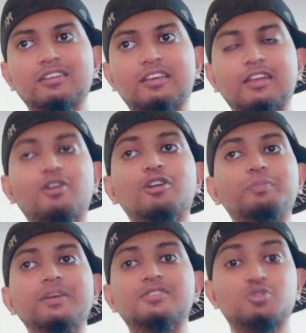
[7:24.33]

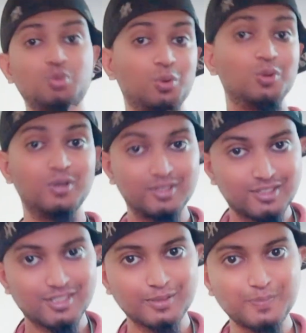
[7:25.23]
cannot be
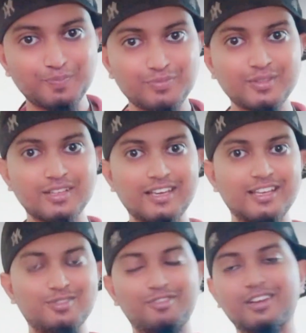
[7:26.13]
sold,
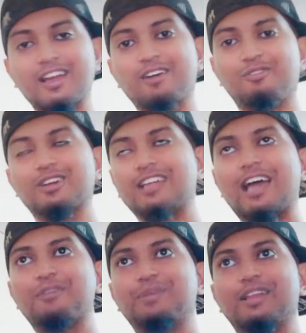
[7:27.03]
as far as what
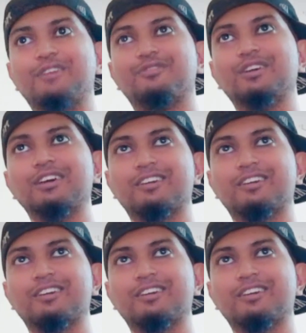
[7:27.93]
I believe.